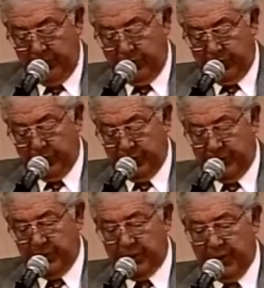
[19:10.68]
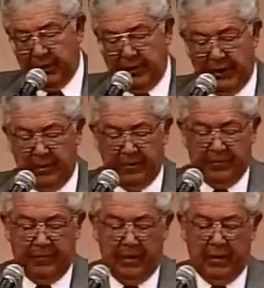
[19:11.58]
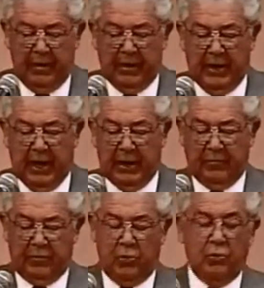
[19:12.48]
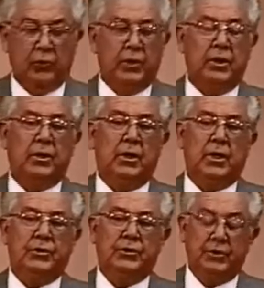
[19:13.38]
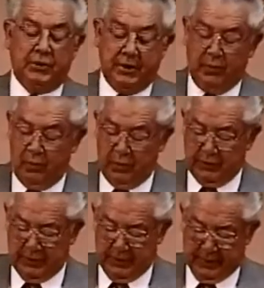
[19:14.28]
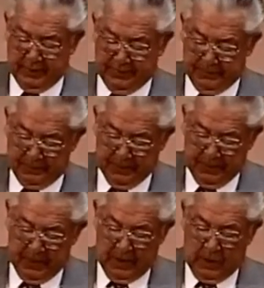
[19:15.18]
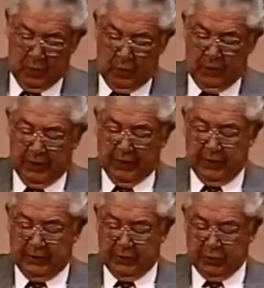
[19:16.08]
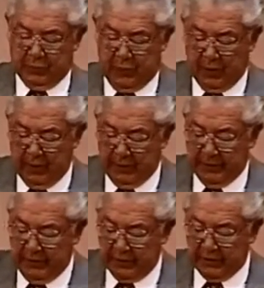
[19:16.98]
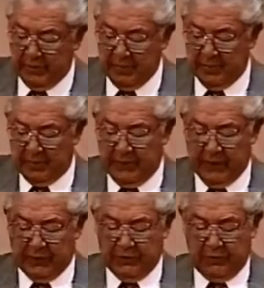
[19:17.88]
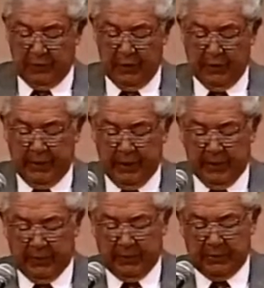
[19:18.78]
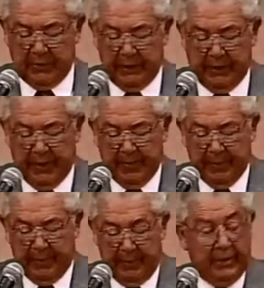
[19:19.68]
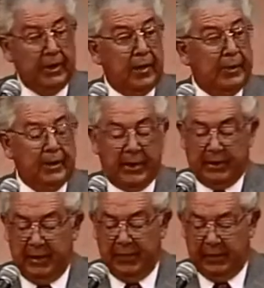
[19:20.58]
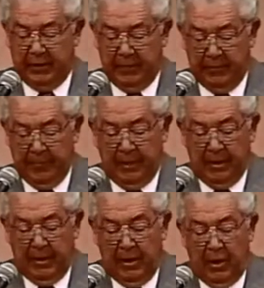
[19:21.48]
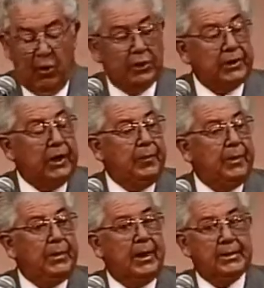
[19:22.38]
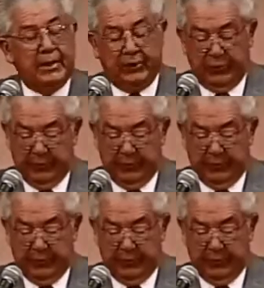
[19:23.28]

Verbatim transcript: system does not give the kind of growth in collections that it once did. We think this is partly because some of the faster growing elements of economic activity are escaping taxation.